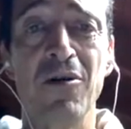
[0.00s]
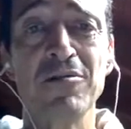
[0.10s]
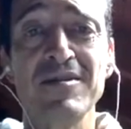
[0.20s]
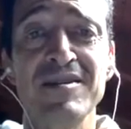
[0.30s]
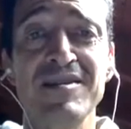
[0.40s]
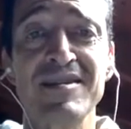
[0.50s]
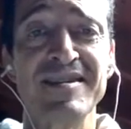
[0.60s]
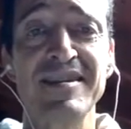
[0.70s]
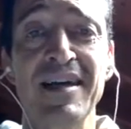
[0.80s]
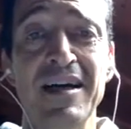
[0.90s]
honest
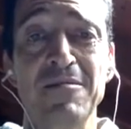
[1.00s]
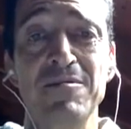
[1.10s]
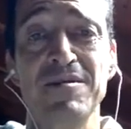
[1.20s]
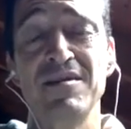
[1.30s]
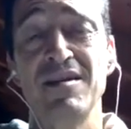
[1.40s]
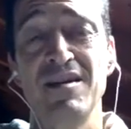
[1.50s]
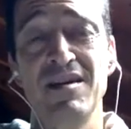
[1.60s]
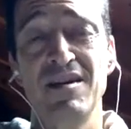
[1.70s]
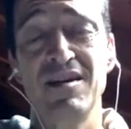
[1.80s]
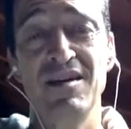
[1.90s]
selves,
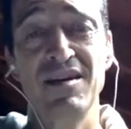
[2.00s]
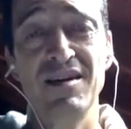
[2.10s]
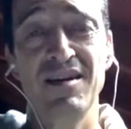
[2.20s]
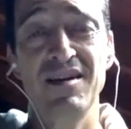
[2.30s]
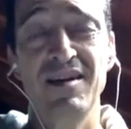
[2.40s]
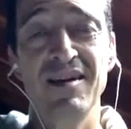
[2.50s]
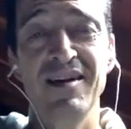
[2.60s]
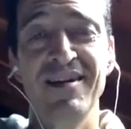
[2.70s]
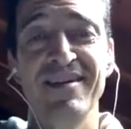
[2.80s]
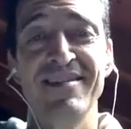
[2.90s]

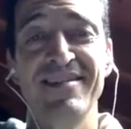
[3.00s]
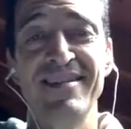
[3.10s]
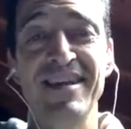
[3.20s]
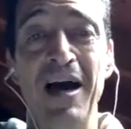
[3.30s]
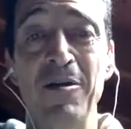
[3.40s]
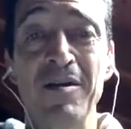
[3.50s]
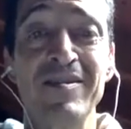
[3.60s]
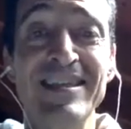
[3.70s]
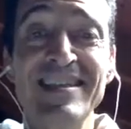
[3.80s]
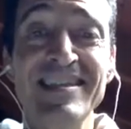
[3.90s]
the
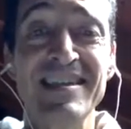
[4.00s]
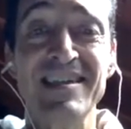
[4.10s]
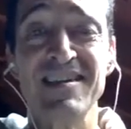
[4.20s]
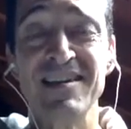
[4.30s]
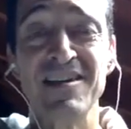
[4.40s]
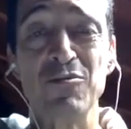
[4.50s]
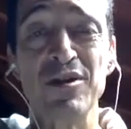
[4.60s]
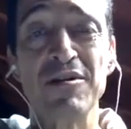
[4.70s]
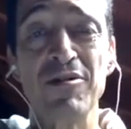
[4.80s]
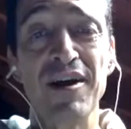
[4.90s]
authenticity that we
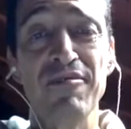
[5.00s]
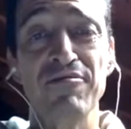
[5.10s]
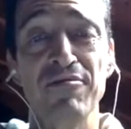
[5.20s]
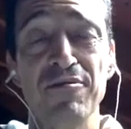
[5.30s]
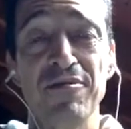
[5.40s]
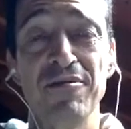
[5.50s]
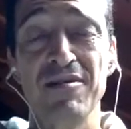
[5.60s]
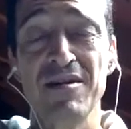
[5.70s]
crave for.